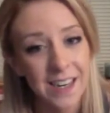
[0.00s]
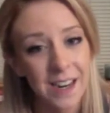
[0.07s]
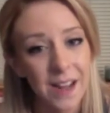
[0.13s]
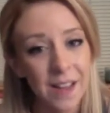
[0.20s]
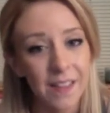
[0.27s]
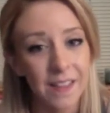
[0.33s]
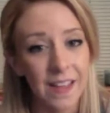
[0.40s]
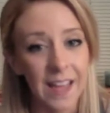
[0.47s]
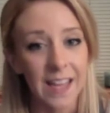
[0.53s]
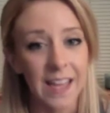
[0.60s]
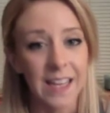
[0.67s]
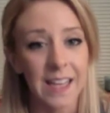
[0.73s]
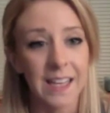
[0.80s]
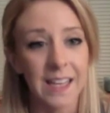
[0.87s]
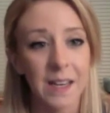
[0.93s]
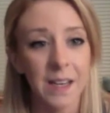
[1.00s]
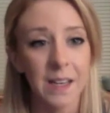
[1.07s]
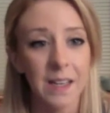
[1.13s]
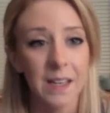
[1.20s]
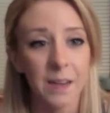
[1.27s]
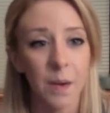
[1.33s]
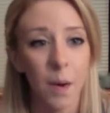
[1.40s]
They
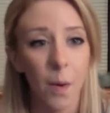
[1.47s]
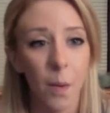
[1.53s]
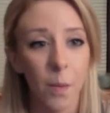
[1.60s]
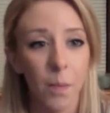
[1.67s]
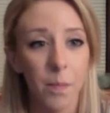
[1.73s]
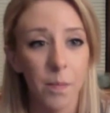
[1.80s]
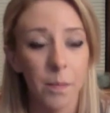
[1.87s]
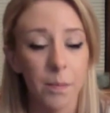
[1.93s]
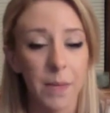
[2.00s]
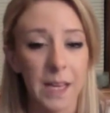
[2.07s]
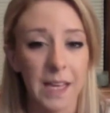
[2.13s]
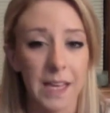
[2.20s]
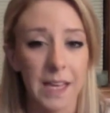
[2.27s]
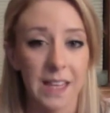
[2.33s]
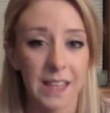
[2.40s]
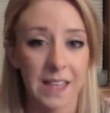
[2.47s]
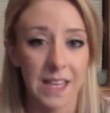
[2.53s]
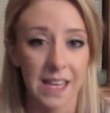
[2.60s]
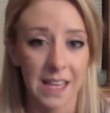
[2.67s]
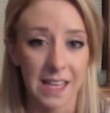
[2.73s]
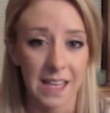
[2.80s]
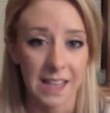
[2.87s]
may
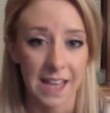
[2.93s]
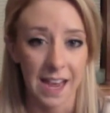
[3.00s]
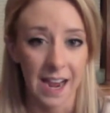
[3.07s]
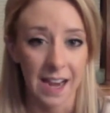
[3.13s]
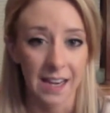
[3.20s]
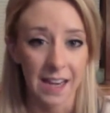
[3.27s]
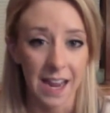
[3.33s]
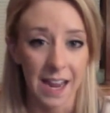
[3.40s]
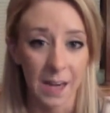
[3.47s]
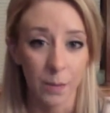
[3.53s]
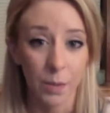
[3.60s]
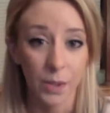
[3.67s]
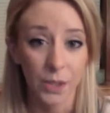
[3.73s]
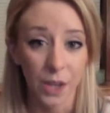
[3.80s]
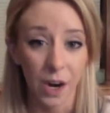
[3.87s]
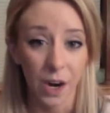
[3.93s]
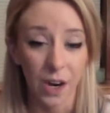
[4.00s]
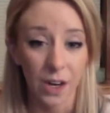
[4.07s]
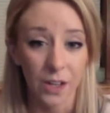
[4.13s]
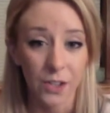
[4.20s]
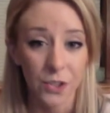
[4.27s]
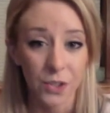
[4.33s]
think that animals
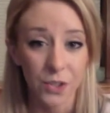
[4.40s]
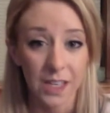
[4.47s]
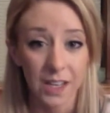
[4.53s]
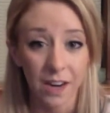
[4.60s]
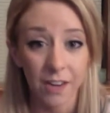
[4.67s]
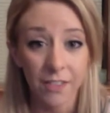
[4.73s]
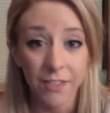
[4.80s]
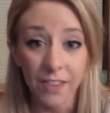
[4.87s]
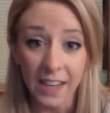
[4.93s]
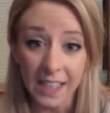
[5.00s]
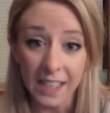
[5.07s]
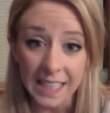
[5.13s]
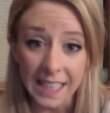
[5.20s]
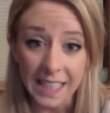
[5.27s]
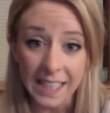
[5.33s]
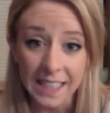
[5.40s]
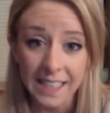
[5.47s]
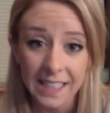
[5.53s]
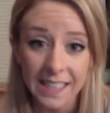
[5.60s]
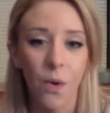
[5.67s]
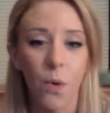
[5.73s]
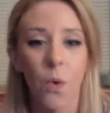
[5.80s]
are treated unfairly,
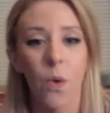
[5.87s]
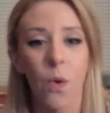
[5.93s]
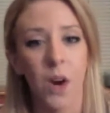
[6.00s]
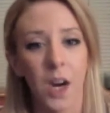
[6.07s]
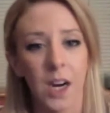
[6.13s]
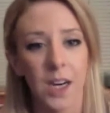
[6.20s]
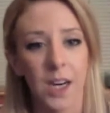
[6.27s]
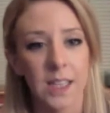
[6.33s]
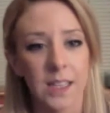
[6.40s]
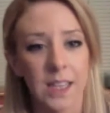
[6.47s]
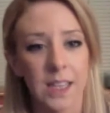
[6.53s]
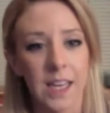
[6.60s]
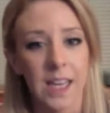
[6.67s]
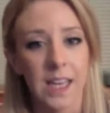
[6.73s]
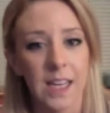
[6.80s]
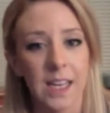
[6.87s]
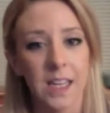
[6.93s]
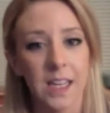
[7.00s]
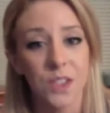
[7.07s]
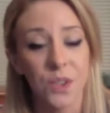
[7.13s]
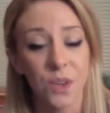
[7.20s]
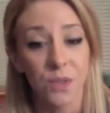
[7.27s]
or
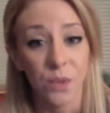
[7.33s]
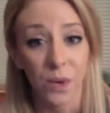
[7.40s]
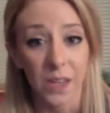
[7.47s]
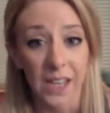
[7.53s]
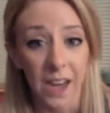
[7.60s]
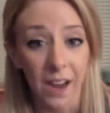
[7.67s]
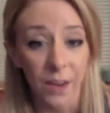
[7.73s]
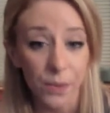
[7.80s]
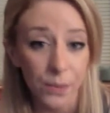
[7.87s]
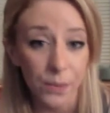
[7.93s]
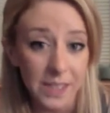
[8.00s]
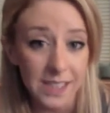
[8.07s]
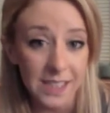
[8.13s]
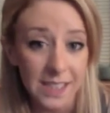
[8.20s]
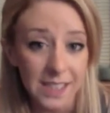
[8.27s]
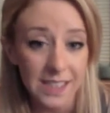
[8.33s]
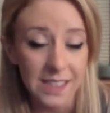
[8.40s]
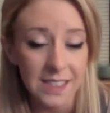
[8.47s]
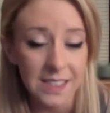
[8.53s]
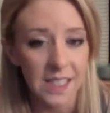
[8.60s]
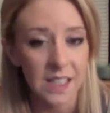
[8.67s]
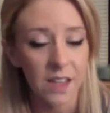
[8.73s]
they do it for health reasons,
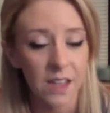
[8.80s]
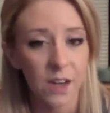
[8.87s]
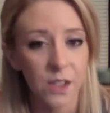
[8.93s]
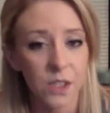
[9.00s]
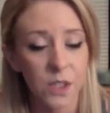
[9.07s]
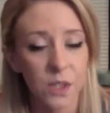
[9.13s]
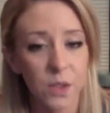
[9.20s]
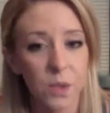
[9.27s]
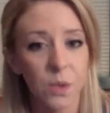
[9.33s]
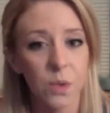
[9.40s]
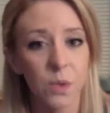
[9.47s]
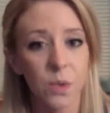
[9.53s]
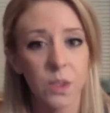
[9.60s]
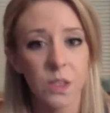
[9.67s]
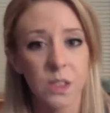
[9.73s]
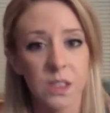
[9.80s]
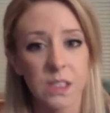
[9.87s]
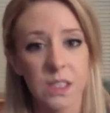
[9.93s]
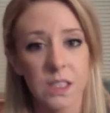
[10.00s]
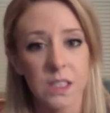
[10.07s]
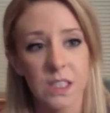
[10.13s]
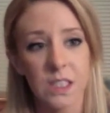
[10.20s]
either to
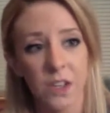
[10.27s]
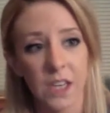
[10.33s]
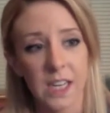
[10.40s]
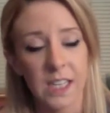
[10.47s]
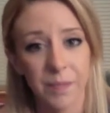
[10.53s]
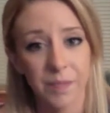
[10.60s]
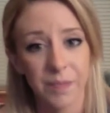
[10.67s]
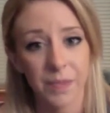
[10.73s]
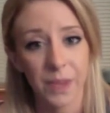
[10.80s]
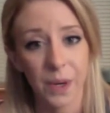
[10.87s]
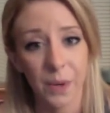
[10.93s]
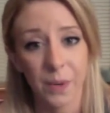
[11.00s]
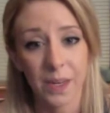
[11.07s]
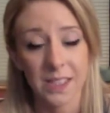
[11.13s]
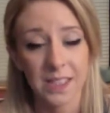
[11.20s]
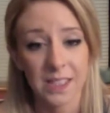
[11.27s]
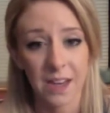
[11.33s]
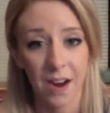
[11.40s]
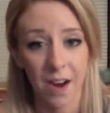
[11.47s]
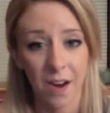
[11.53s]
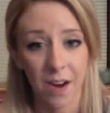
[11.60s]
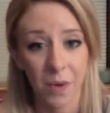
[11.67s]
decrease the risk
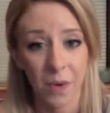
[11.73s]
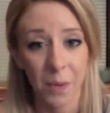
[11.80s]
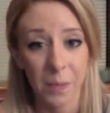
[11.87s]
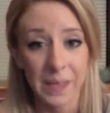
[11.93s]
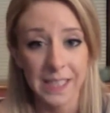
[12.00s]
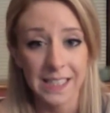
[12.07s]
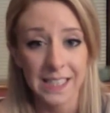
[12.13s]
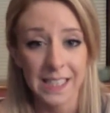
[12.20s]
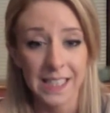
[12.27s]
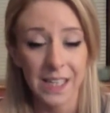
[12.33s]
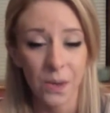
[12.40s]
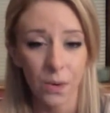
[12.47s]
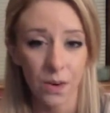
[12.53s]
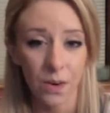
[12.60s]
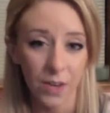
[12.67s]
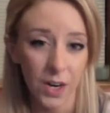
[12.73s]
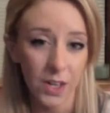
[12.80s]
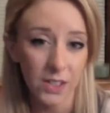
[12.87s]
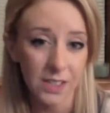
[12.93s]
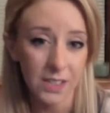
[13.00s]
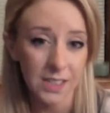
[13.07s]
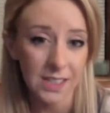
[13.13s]
of obesity or of
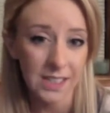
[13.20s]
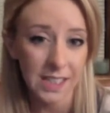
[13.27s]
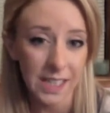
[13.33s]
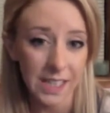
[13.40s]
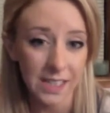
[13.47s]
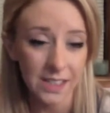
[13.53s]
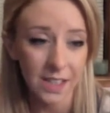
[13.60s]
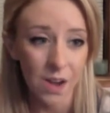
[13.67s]
heart disease,